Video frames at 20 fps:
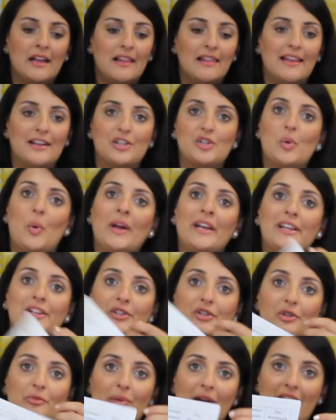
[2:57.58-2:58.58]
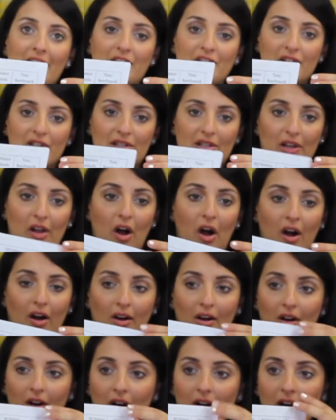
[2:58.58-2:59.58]
like 22 pages
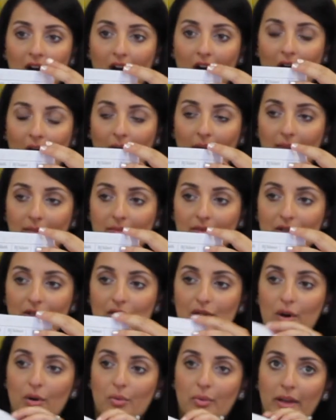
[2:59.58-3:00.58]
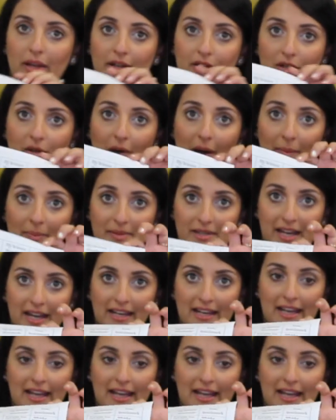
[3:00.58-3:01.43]
long. So we do update